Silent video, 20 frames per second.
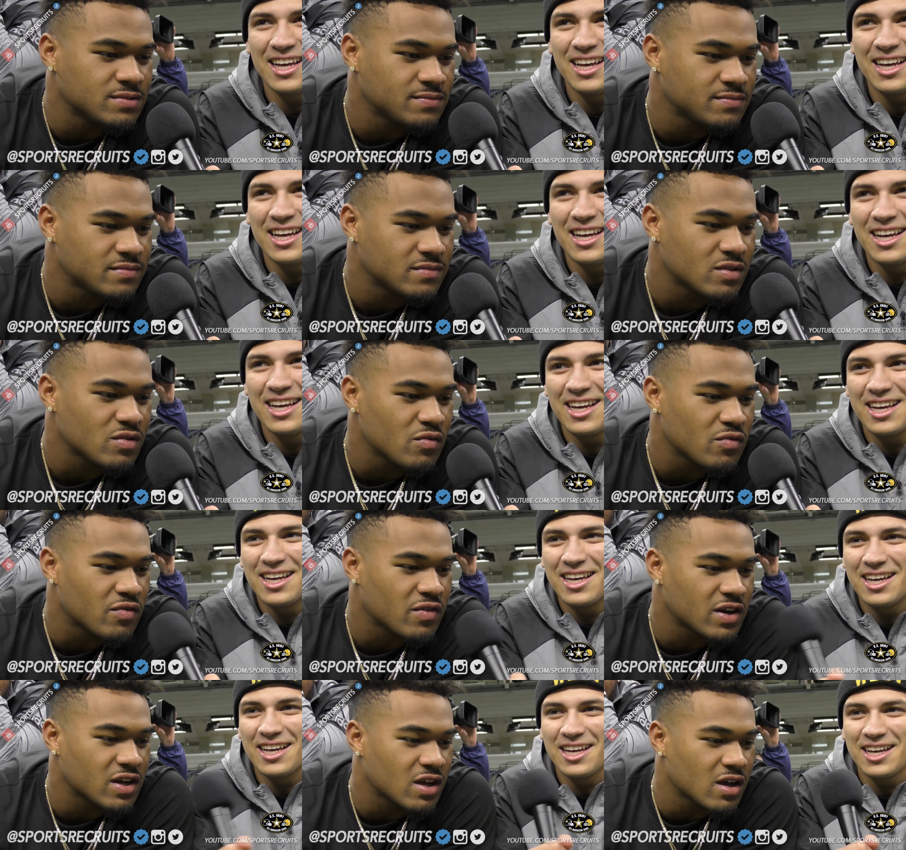Speaker 1: We're
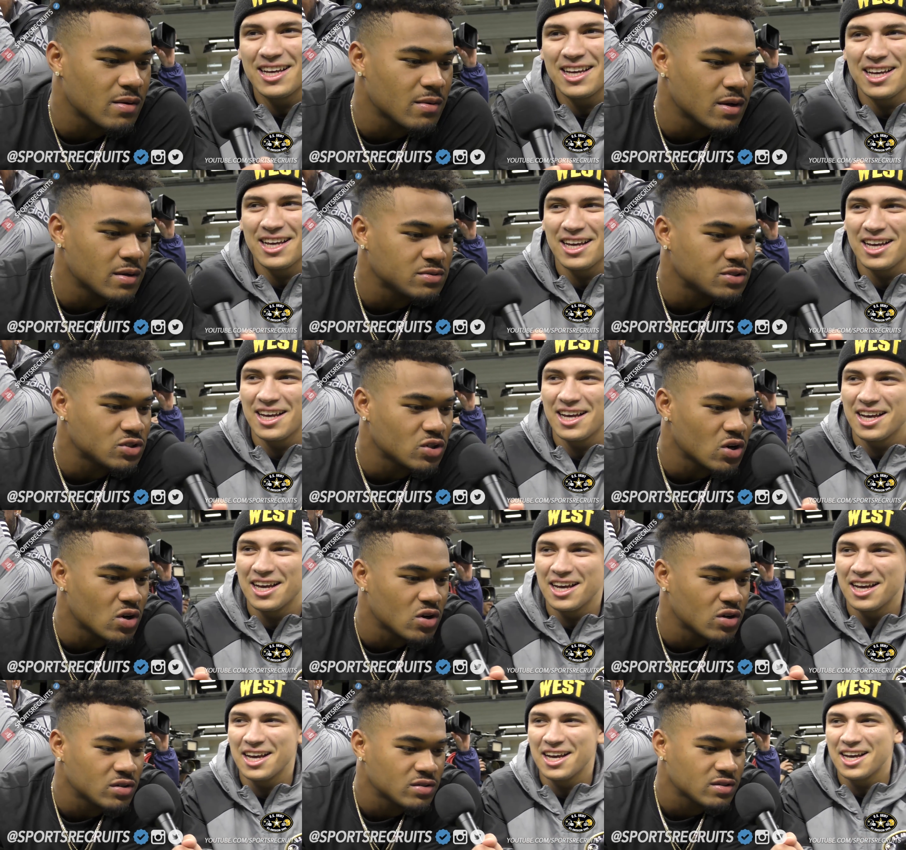finna come up
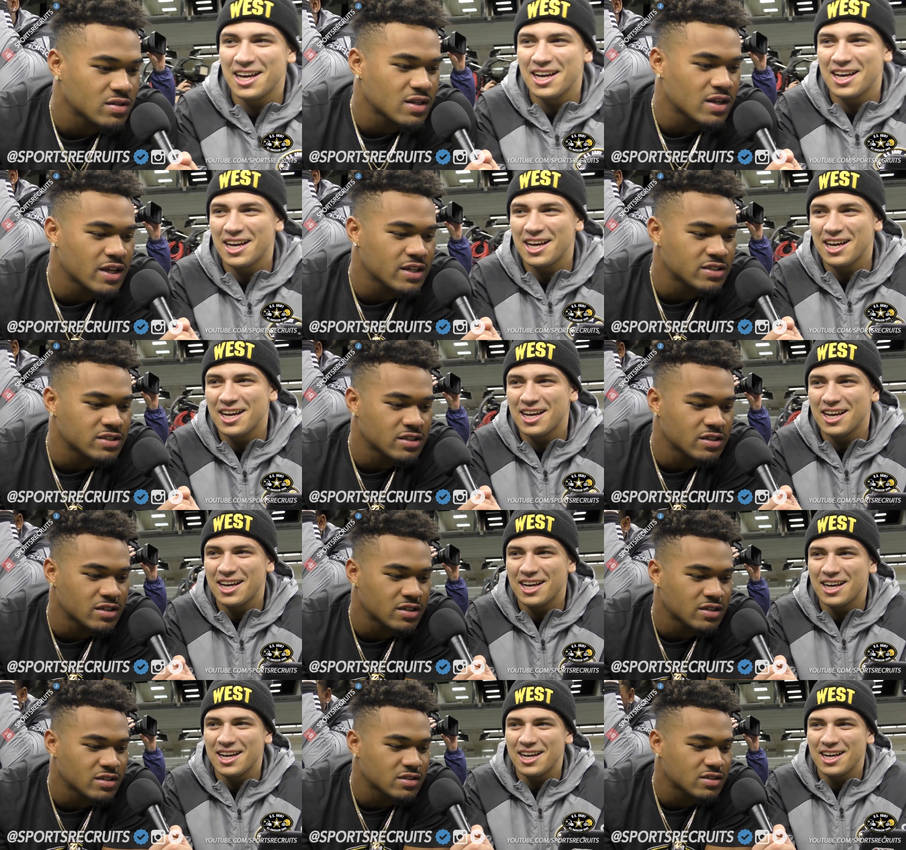strong next
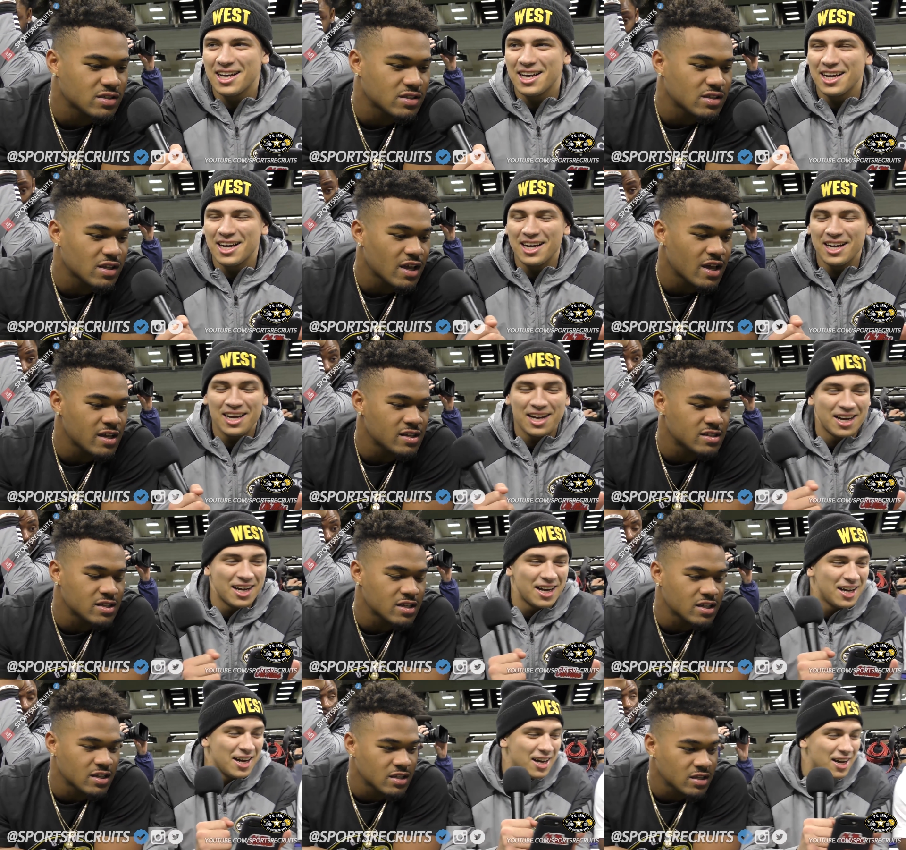year,
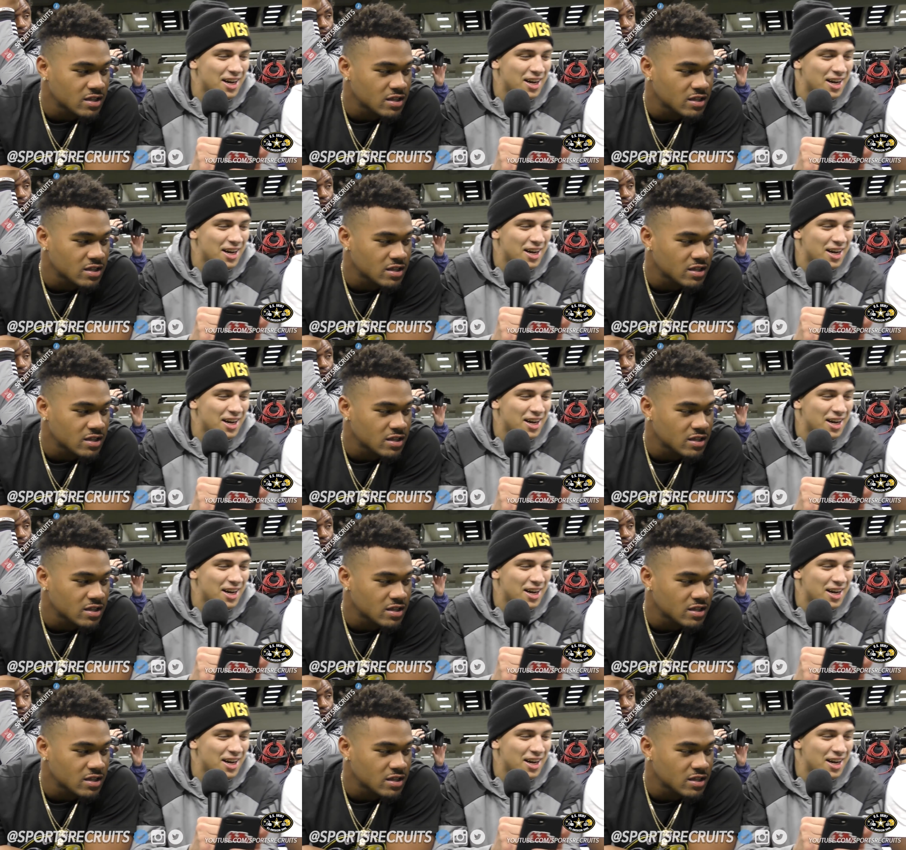18.